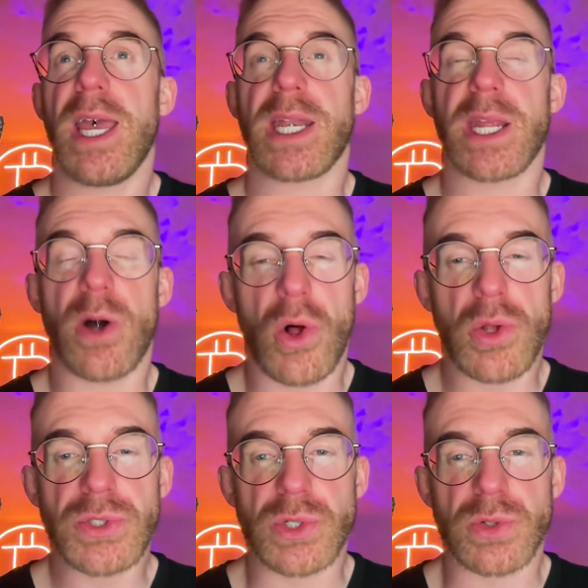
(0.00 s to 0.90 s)
And it
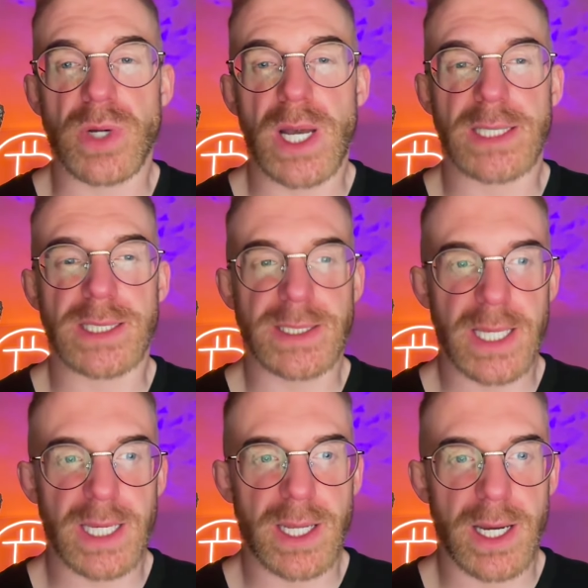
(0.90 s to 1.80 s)
also, as I
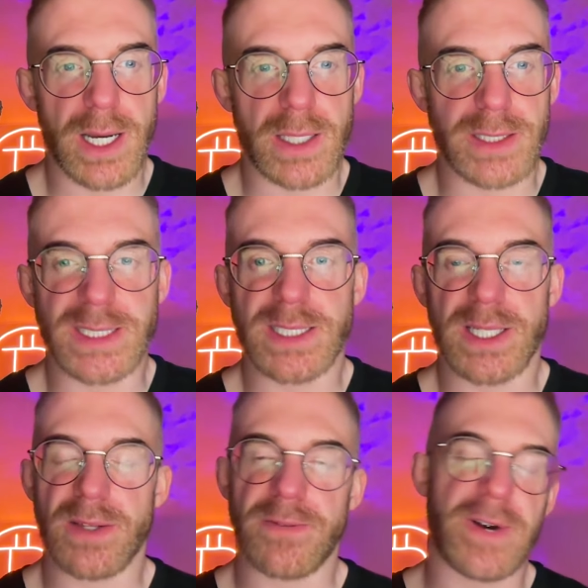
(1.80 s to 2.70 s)
said, uh, these
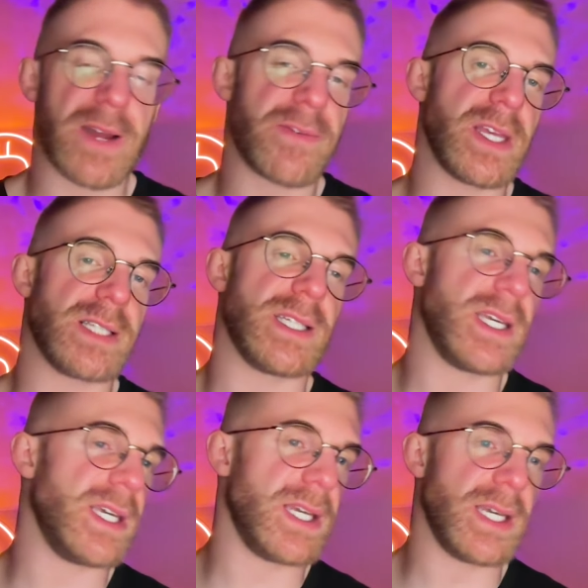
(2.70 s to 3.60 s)
uh, five things, it,
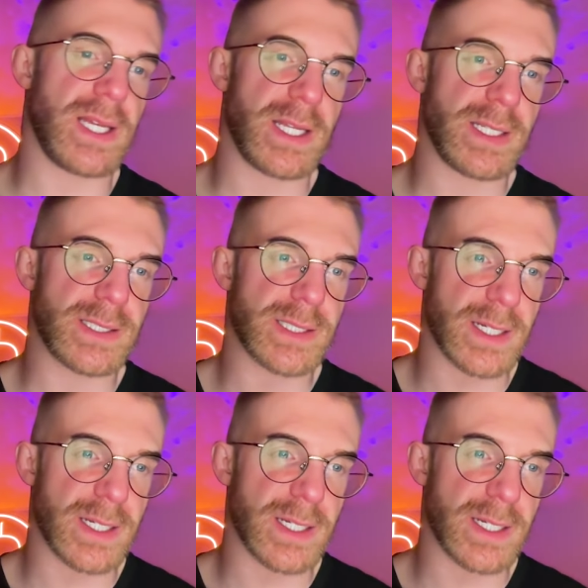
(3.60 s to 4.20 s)
it, it is...